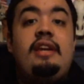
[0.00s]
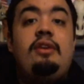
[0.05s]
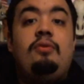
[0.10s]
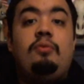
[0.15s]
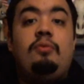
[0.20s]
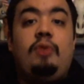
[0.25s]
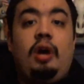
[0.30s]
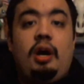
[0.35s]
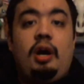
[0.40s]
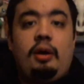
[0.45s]

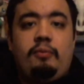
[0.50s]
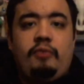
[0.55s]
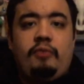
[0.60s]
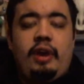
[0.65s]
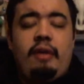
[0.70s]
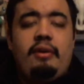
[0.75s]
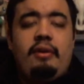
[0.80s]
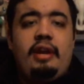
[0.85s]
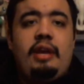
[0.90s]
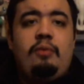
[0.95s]

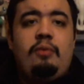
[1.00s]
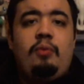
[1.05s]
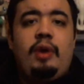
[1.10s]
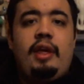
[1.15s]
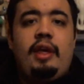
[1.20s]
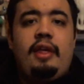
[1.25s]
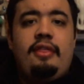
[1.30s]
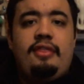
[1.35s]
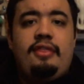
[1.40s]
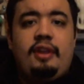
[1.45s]
Rarity
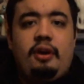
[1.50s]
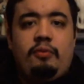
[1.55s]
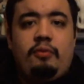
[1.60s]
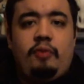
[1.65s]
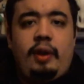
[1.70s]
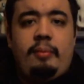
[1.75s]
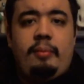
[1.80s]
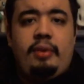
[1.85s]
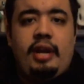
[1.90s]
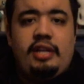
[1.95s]
with
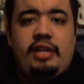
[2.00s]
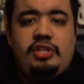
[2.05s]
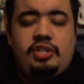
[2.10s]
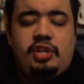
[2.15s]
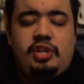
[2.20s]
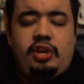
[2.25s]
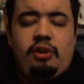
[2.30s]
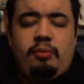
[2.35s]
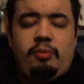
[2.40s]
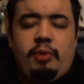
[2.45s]
Rainbow Dash's
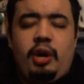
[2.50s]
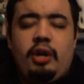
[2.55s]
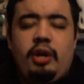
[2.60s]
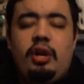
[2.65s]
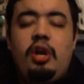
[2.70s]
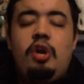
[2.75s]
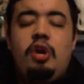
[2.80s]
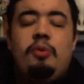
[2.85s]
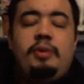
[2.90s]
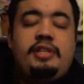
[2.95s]
cutie mark.
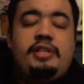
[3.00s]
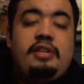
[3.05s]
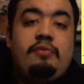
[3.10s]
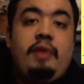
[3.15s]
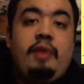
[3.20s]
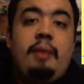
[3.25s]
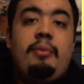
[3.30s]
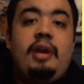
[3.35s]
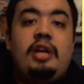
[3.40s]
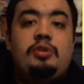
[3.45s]
We see
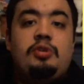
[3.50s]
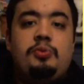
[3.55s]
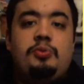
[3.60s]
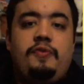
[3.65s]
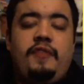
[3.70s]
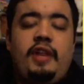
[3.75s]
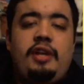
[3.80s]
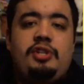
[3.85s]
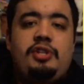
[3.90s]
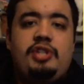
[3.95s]
Rainbow Dash with
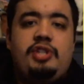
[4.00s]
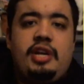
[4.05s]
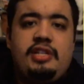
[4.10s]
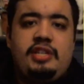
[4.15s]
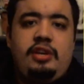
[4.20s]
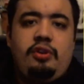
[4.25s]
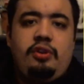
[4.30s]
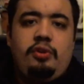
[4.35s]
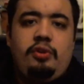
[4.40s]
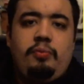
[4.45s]
Fluttershy's
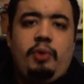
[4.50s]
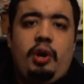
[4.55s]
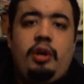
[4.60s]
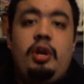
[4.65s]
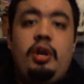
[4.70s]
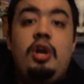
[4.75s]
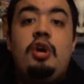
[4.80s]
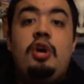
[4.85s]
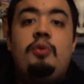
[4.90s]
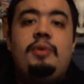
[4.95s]
cutie
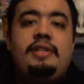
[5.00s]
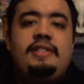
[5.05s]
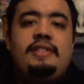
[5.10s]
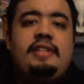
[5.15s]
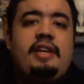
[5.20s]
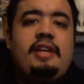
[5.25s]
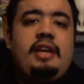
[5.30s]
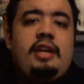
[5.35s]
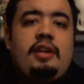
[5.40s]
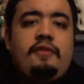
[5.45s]
mark. We
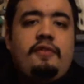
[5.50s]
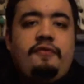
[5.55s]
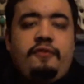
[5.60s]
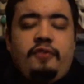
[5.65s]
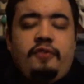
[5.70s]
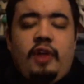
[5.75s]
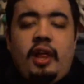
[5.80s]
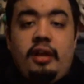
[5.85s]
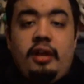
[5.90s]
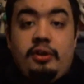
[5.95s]
see
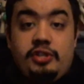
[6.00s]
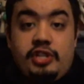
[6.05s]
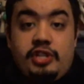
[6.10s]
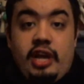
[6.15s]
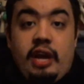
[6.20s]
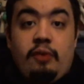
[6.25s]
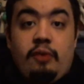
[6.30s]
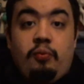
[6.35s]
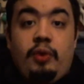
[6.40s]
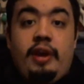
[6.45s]

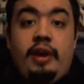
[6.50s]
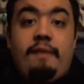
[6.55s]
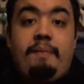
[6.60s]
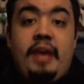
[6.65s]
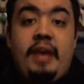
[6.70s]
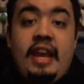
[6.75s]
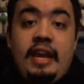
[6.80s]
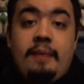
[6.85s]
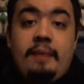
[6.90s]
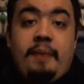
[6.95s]
Fluttershy with
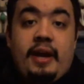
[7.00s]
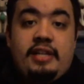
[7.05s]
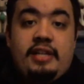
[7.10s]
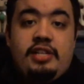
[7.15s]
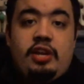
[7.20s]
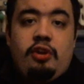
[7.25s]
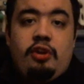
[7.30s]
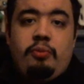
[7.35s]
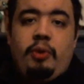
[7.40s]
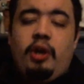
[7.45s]
Pinkie Pie's
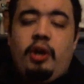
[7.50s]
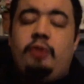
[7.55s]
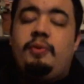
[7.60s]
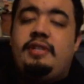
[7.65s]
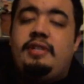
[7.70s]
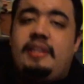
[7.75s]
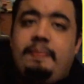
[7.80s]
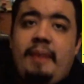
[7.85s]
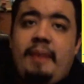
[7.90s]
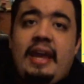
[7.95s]
cutie mark. We
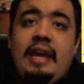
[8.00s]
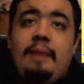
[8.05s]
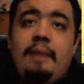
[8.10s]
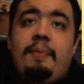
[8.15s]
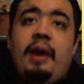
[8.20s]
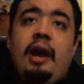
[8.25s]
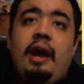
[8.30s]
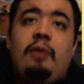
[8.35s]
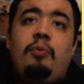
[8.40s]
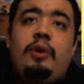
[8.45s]
see Pinkie
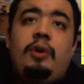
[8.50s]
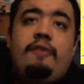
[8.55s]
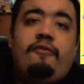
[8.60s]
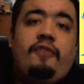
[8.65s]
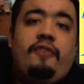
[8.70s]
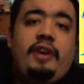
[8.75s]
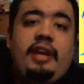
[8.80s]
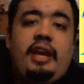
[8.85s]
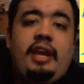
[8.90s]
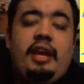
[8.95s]
Pie with
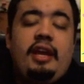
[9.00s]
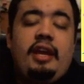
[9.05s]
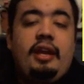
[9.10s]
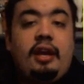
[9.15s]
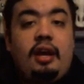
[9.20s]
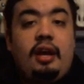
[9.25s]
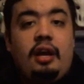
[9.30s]
freaking,